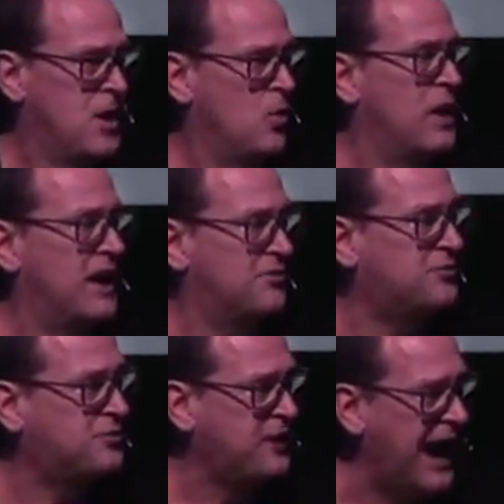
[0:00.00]
We had a
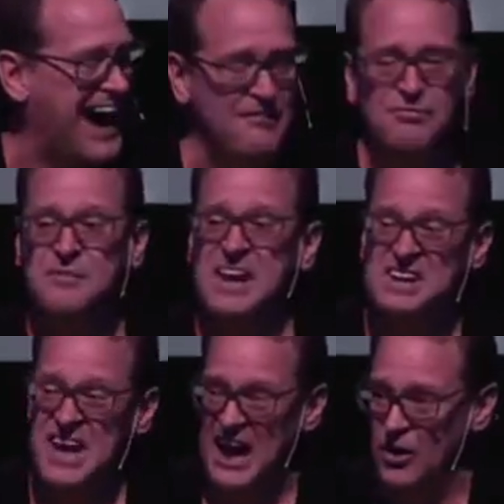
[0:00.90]
staff and
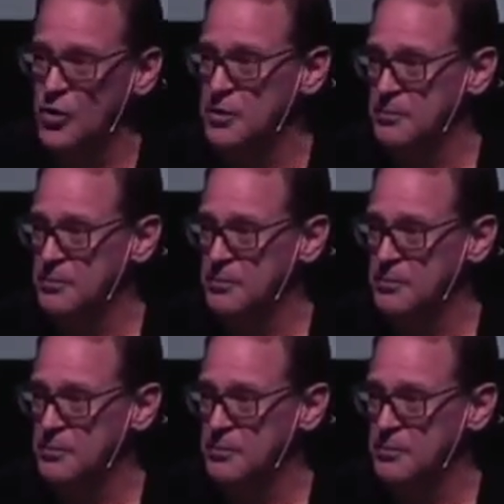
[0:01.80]
an elder